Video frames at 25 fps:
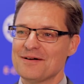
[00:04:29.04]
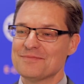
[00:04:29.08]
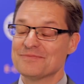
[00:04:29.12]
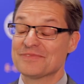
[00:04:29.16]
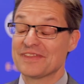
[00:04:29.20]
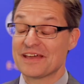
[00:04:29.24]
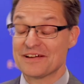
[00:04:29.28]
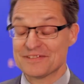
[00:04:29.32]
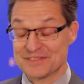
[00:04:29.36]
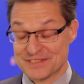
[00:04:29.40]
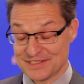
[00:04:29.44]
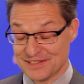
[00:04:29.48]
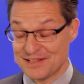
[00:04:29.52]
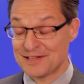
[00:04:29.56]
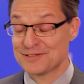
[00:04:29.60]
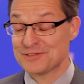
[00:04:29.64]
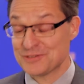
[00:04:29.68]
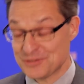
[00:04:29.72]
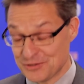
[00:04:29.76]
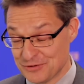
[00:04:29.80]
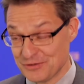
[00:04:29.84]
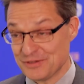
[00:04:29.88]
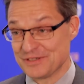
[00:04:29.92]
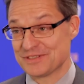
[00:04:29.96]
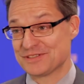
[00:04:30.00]
There's a lot
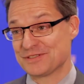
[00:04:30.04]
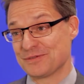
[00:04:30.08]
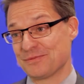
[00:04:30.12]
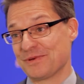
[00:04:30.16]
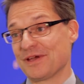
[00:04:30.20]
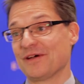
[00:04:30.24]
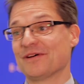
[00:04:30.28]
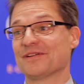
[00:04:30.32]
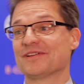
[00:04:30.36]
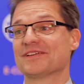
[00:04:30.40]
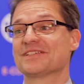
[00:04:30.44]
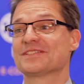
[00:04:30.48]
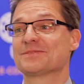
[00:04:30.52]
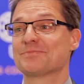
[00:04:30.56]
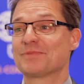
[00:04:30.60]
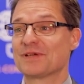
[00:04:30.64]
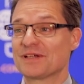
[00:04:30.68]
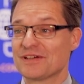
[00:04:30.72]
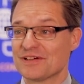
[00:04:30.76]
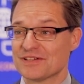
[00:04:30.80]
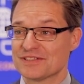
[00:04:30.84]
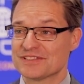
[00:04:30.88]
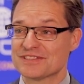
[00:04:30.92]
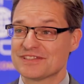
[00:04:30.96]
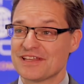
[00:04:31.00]
to it, to be honest,
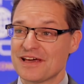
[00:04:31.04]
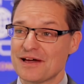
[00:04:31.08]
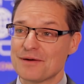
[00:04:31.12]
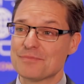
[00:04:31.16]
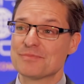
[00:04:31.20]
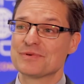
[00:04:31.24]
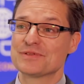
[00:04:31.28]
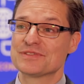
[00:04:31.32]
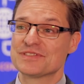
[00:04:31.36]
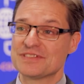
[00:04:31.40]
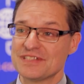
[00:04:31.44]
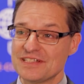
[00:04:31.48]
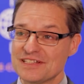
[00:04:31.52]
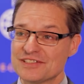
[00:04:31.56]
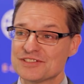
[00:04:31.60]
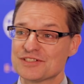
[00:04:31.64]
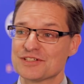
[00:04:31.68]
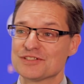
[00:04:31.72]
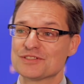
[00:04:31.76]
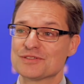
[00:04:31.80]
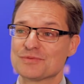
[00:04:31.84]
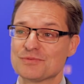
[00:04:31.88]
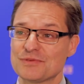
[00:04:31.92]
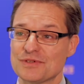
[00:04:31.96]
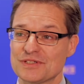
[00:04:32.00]
because there are
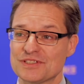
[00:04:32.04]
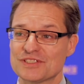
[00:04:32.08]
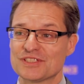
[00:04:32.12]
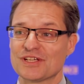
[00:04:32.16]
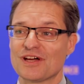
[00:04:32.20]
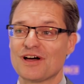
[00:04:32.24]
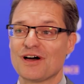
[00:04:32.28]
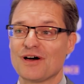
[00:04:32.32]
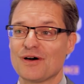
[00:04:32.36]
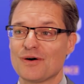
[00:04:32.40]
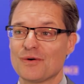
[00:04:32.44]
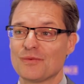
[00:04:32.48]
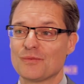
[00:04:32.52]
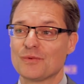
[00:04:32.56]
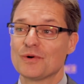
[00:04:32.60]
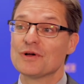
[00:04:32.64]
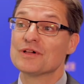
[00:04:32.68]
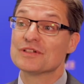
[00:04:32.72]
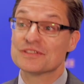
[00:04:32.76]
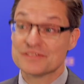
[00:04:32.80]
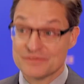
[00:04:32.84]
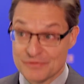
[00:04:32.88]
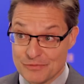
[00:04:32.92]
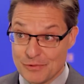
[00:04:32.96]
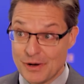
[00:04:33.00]
procedures which are
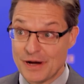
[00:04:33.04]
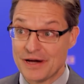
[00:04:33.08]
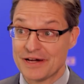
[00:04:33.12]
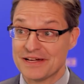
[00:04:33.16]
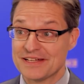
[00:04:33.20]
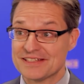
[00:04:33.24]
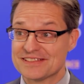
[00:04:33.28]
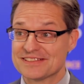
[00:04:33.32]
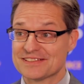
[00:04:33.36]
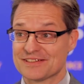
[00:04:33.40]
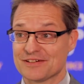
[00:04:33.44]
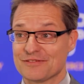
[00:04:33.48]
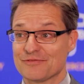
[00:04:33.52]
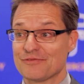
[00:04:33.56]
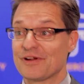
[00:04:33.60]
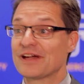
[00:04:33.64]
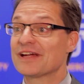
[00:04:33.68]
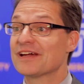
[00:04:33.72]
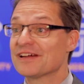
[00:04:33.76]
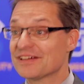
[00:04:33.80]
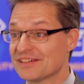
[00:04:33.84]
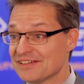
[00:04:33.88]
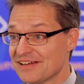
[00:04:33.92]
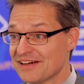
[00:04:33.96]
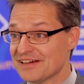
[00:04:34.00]
worldwide
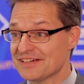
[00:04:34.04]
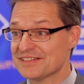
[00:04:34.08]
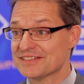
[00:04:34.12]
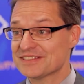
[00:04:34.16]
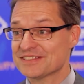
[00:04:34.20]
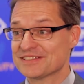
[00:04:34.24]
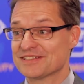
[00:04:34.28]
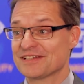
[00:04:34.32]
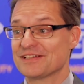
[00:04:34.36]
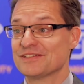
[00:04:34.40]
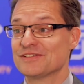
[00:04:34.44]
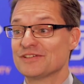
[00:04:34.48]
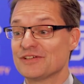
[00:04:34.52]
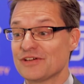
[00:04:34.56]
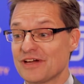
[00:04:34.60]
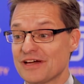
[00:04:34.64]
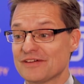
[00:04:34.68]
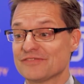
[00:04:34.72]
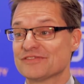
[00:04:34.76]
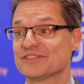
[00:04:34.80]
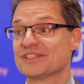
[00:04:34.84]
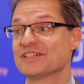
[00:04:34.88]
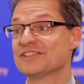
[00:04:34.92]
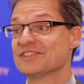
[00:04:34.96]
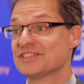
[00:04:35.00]
recognized and you
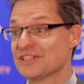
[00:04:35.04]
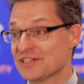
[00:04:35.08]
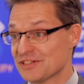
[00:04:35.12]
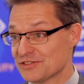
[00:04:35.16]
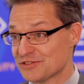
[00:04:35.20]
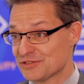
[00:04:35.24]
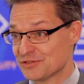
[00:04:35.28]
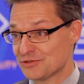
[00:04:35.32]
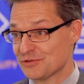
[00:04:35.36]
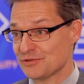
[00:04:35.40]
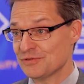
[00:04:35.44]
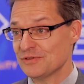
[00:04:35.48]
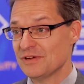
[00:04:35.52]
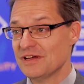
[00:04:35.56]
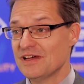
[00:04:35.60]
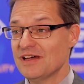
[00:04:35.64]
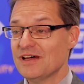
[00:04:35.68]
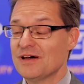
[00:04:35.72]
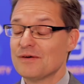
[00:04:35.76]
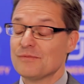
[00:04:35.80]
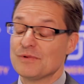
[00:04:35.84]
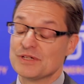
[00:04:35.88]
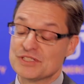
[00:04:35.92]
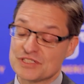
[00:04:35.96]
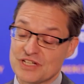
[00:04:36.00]
have to adhere to,
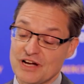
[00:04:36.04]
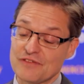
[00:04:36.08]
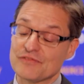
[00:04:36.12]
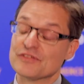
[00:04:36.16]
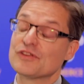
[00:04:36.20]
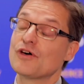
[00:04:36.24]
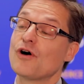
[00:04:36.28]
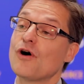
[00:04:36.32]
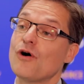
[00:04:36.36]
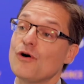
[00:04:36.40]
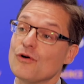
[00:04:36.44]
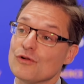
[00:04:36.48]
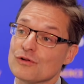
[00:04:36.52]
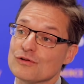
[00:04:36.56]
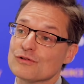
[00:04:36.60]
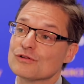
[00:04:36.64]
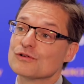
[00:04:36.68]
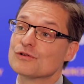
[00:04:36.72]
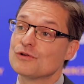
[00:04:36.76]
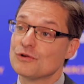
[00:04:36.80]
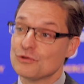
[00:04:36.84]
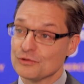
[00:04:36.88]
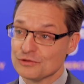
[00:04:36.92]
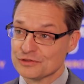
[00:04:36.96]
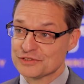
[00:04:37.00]
which cover the whole
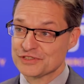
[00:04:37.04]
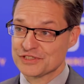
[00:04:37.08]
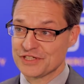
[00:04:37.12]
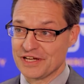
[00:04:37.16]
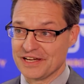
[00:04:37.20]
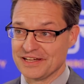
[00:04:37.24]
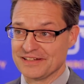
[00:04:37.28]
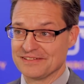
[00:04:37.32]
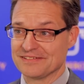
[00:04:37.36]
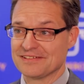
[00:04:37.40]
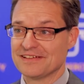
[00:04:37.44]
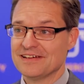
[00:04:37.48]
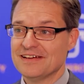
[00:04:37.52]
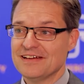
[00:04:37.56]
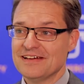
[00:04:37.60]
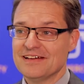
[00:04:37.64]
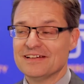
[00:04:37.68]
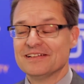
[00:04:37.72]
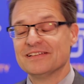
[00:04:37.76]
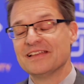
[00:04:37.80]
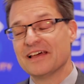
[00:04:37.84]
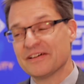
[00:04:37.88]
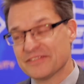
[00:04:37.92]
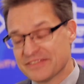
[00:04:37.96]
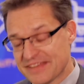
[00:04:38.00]
cool chain.
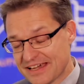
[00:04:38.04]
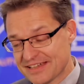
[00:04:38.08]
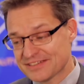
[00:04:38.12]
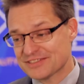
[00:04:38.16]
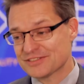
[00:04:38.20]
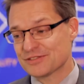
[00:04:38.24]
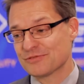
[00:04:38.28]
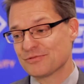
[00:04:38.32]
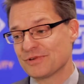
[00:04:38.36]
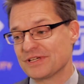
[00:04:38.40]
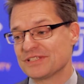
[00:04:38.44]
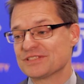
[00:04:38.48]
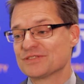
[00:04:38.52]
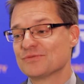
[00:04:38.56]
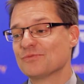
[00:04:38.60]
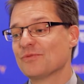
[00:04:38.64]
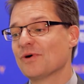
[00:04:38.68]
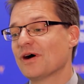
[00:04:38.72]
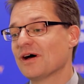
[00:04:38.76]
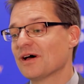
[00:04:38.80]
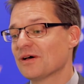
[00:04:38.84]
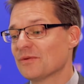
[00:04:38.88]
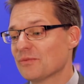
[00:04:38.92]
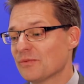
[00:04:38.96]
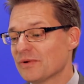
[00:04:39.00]
Now that's the reason
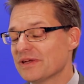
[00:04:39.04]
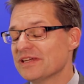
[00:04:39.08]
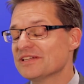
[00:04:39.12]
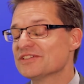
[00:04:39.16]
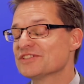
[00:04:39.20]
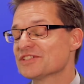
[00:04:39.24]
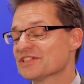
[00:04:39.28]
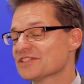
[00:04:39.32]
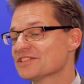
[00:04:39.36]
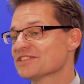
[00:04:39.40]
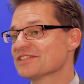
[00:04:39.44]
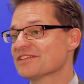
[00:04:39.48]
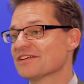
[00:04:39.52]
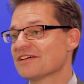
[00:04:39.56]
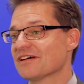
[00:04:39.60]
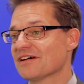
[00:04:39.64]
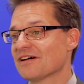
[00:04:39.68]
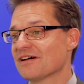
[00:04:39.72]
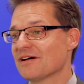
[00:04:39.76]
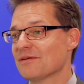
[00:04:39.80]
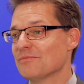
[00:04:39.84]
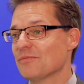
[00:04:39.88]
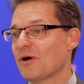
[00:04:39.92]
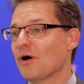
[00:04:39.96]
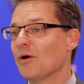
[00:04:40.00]
why we just
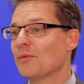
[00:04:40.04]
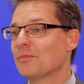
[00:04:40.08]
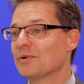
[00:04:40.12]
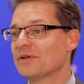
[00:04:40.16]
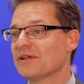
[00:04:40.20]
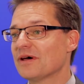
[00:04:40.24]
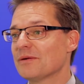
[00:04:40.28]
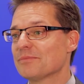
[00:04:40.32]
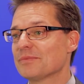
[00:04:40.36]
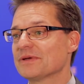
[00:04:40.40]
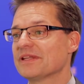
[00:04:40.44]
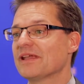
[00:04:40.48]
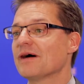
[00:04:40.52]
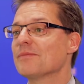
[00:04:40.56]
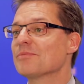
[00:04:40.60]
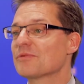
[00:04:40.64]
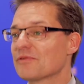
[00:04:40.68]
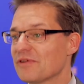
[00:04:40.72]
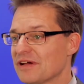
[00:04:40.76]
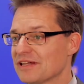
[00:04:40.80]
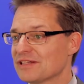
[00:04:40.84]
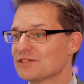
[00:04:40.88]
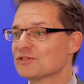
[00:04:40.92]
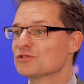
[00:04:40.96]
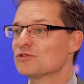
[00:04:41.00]
opened up an
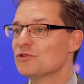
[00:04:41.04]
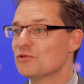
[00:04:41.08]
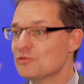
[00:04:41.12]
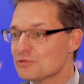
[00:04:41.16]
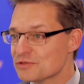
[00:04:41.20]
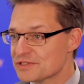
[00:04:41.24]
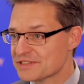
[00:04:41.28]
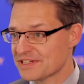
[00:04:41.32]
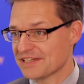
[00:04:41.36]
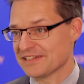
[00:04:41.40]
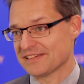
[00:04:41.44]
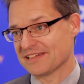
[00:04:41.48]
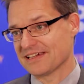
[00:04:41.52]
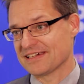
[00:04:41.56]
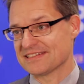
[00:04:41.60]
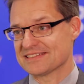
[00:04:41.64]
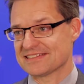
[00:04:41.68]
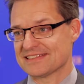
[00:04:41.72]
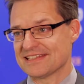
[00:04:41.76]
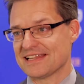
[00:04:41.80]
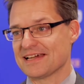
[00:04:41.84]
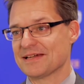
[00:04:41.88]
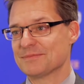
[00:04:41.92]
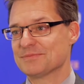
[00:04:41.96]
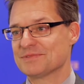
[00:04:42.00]
upgraded cool center
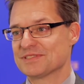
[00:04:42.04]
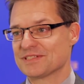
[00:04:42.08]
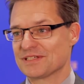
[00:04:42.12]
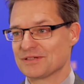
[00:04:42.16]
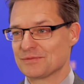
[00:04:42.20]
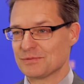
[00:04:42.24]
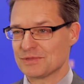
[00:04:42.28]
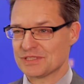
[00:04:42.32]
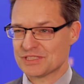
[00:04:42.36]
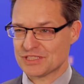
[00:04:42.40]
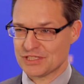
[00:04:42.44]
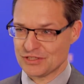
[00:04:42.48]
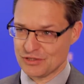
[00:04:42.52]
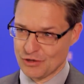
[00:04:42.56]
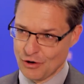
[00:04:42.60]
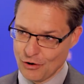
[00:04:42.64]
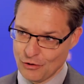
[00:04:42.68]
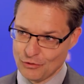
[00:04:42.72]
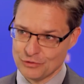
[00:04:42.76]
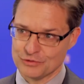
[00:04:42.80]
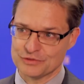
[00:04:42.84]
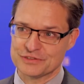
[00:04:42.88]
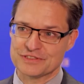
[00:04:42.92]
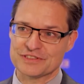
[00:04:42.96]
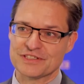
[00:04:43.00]
at Leipzig, which can
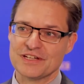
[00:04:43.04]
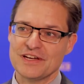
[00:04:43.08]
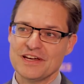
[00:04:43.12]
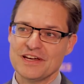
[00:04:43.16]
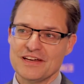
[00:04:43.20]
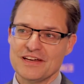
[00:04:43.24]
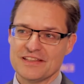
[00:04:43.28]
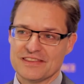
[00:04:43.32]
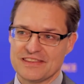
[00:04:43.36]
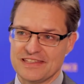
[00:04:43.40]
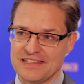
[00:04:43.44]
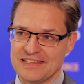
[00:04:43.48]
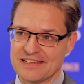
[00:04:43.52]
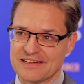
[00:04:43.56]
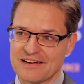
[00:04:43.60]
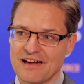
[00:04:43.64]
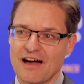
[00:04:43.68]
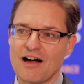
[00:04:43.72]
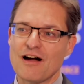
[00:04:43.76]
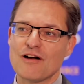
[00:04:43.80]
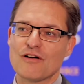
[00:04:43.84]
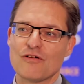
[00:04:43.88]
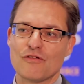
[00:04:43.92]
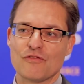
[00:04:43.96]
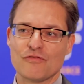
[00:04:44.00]
hold the
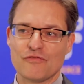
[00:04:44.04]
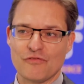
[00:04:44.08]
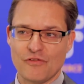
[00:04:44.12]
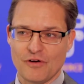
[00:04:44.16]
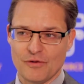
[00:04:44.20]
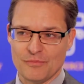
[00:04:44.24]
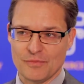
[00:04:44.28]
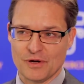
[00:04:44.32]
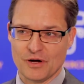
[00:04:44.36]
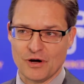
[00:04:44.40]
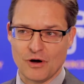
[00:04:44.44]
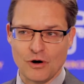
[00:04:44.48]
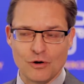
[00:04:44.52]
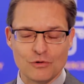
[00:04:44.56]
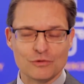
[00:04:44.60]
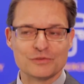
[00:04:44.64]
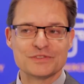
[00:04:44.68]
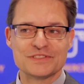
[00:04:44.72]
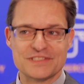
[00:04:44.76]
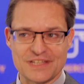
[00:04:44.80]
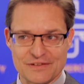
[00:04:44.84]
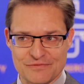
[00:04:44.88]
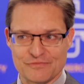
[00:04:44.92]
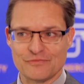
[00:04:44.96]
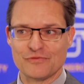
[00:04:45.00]
cargo from a whole
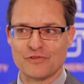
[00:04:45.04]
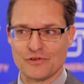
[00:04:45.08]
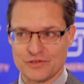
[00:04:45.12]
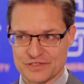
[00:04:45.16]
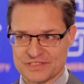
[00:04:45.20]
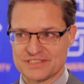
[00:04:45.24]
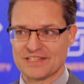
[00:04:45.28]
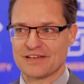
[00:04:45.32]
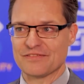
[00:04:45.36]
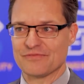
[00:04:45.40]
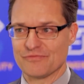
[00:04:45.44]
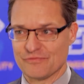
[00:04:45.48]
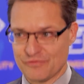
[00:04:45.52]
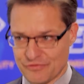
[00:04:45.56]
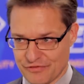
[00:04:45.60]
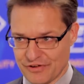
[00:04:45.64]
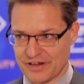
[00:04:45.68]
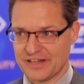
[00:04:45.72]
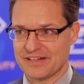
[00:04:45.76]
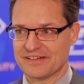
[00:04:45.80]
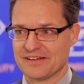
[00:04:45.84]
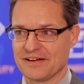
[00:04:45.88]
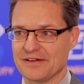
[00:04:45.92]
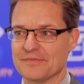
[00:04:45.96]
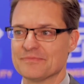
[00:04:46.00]
747
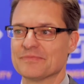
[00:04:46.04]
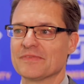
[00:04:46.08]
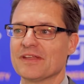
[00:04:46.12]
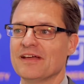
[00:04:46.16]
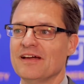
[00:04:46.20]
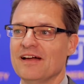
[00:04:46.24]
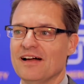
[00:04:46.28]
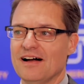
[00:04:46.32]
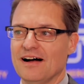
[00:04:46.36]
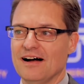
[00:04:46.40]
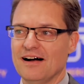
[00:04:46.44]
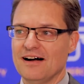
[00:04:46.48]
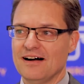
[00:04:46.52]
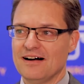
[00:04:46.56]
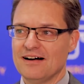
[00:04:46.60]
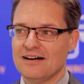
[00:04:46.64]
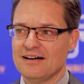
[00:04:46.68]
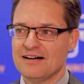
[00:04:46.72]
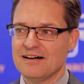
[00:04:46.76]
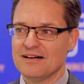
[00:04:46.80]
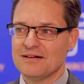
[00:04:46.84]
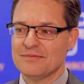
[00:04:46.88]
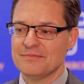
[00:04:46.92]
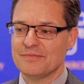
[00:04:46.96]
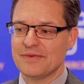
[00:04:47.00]
freighter.
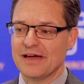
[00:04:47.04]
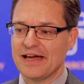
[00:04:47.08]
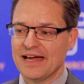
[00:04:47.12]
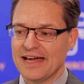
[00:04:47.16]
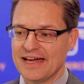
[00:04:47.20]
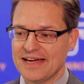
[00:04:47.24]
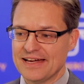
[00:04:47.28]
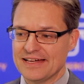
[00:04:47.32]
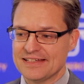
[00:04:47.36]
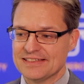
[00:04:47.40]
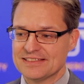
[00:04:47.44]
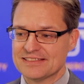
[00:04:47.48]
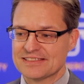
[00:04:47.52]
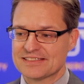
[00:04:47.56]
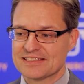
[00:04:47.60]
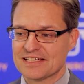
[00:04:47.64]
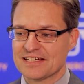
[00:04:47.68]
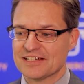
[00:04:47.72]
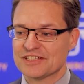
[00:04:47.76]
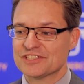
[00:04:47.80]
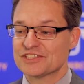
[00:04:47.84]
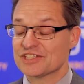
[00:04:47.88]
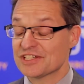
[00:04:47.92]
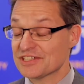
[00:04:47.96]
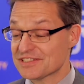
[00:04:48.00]

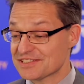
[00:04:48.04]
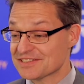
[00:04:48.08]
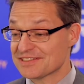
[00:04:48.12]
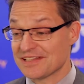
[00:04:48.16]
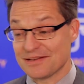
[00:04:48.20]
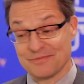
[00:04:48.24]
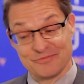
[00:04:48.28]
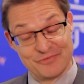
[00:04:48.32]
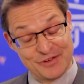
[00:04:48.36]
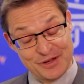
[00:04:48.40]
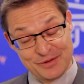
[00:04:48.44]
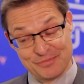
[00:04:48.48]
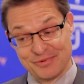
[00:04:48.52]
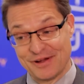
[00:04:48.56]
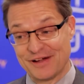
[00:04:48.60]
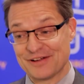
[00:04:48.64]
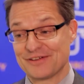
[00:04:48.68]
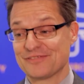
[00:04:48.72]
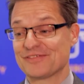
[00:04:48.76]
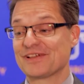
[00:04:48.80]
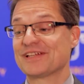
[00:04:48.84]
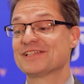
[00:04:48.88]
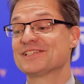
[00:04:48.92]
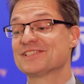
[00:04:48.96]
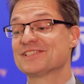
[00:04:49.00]
I'm very proud of it.